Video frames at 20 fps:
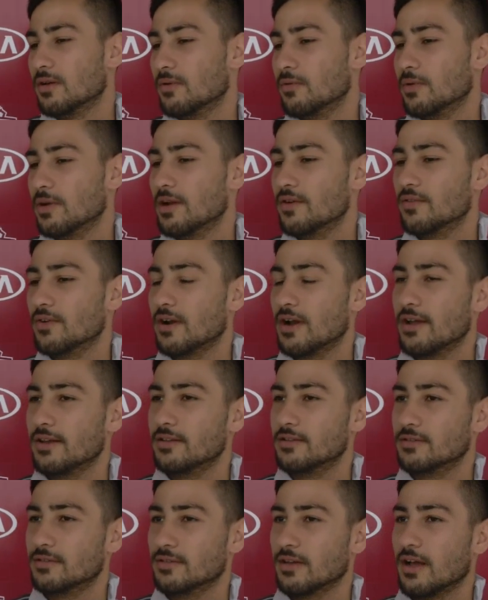whenever
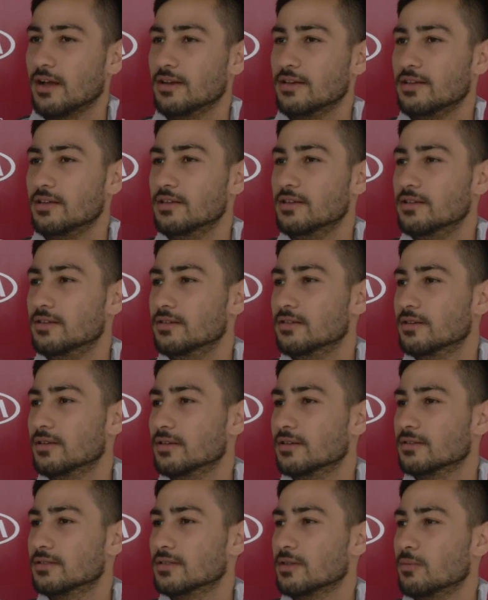I need
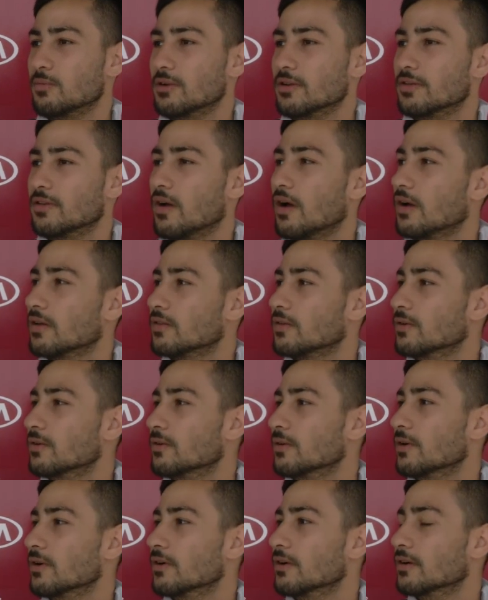someone to talk
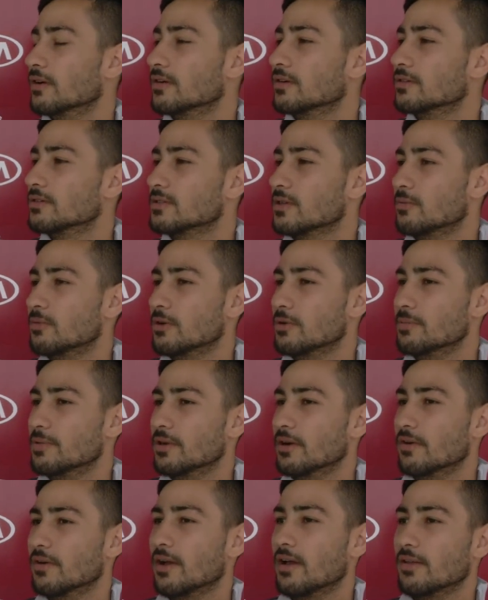to or someone to
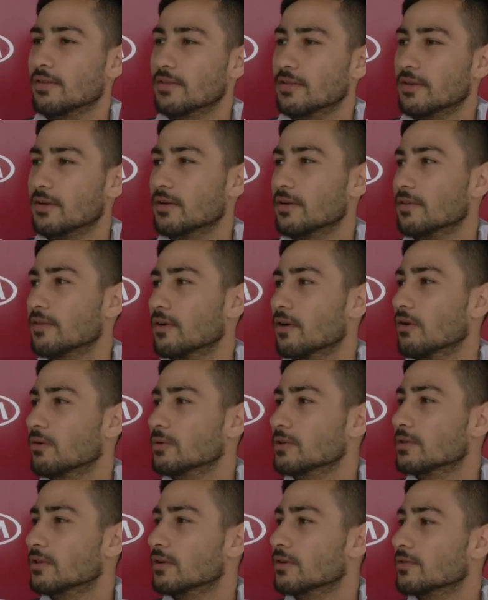be around, they're
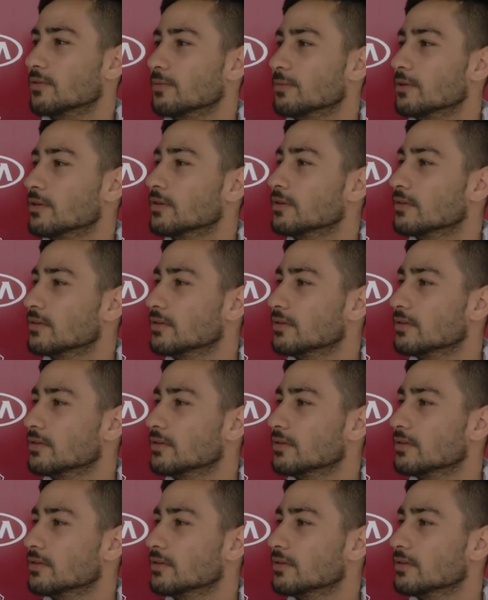always there for me.